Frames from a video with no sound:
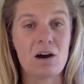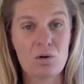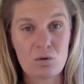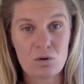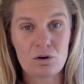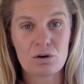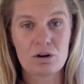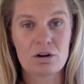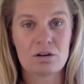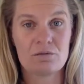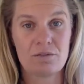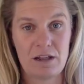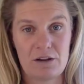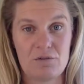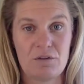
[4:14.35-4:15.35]
or
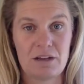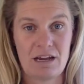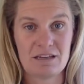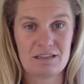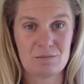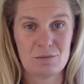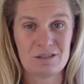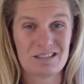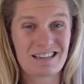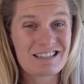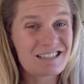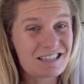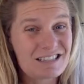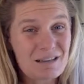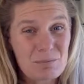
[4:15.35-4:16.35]
value for customers. Like,
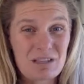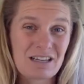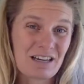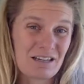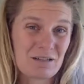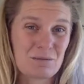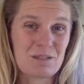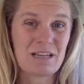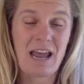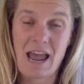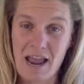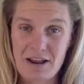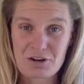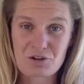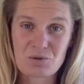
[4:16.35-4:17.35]
is this something that customers
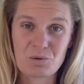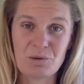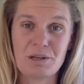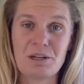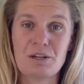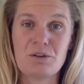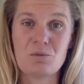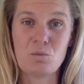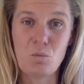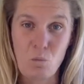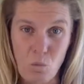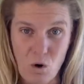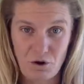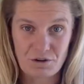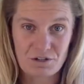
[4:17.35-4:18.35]
actually
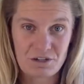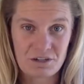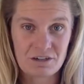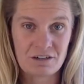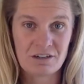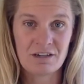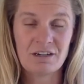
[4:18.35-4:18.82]
want?